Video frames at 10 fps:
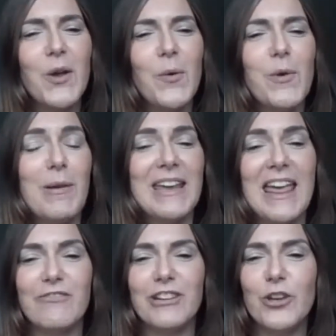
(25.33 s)
We've been
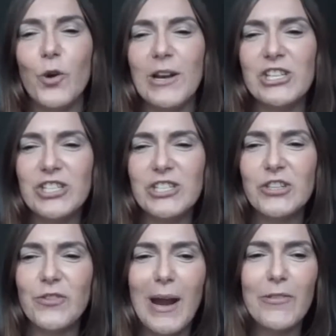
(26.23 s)
gathering your
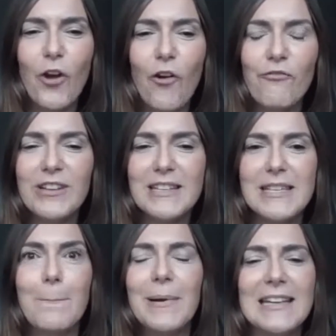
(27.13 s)
questions throughout the
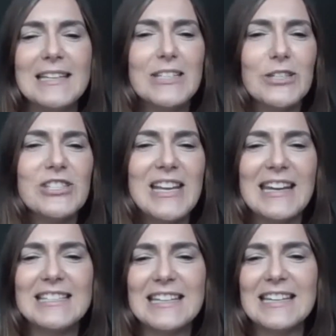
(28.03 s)
conference and please do
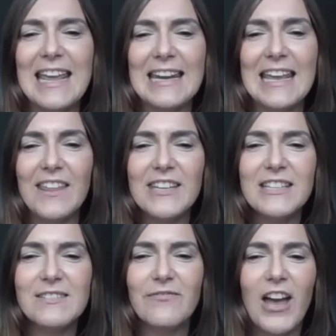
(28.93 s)
send in any
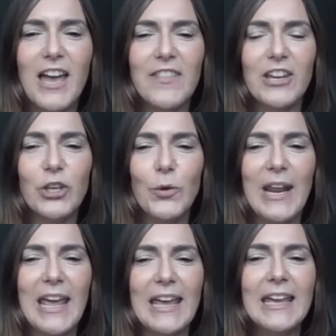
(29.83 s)
others via the
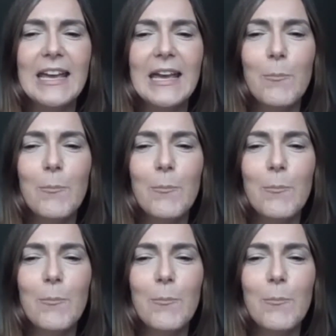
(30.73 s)
Q&A